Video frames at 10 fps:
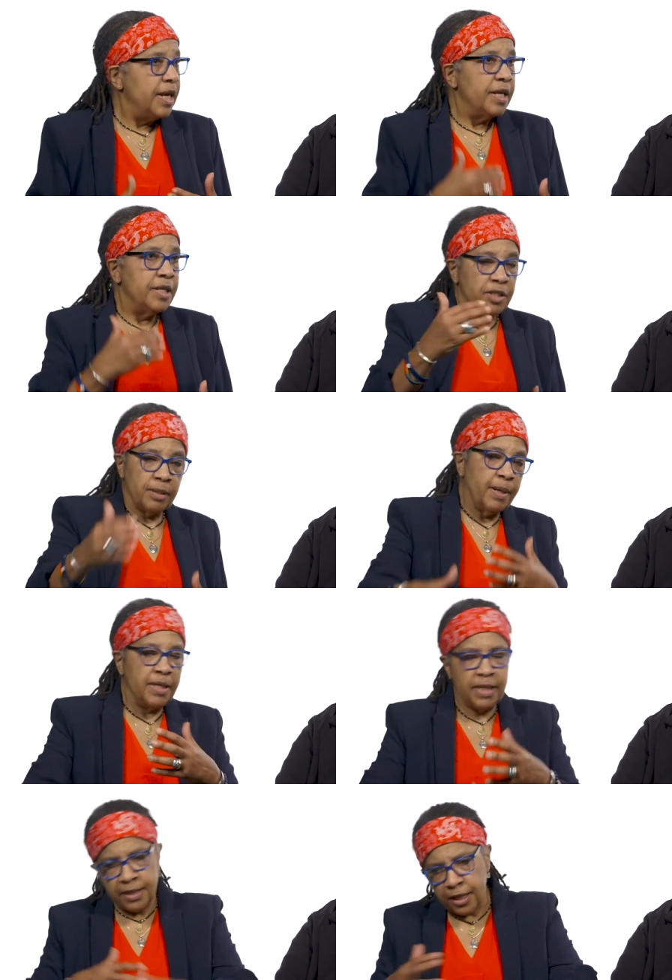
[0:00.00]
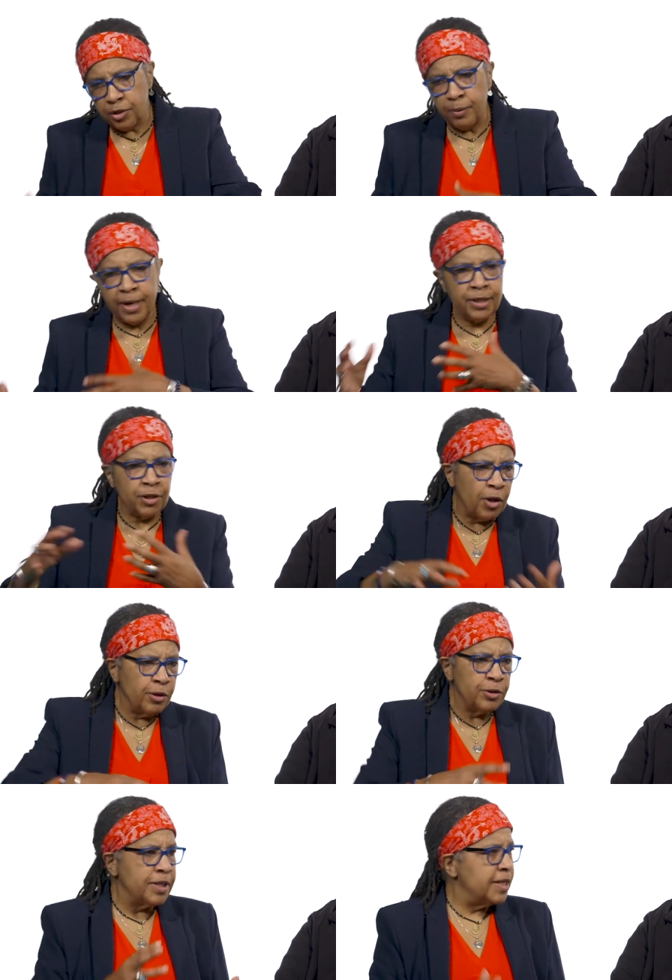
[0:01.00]
And then somebody takes x-rays and all
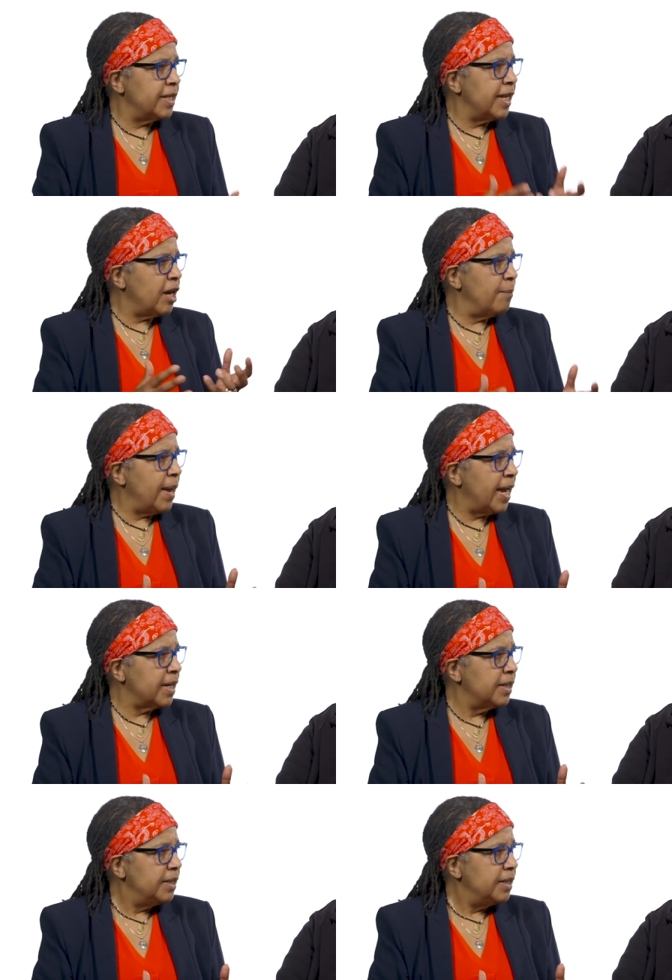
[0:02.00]
those things and they come back.